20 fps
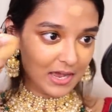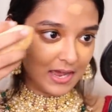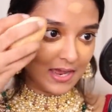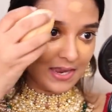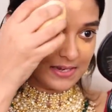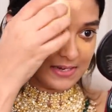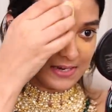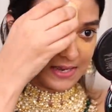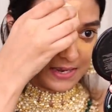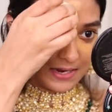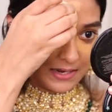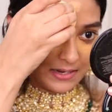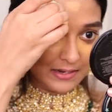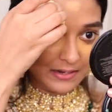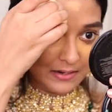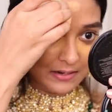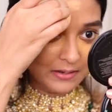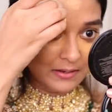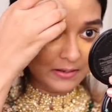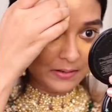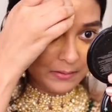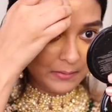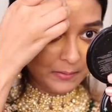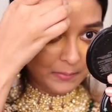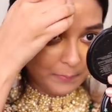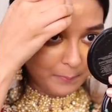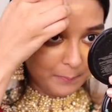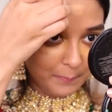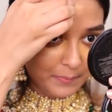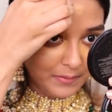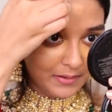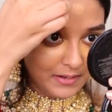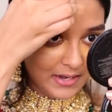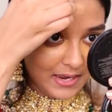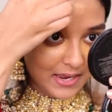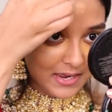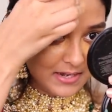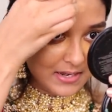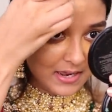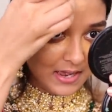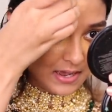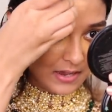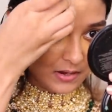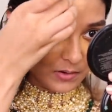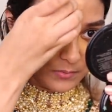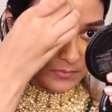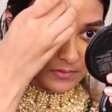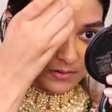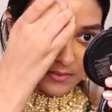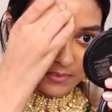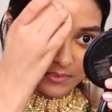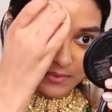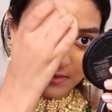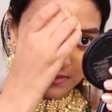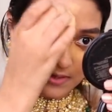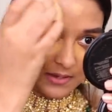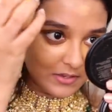and I'll blend out the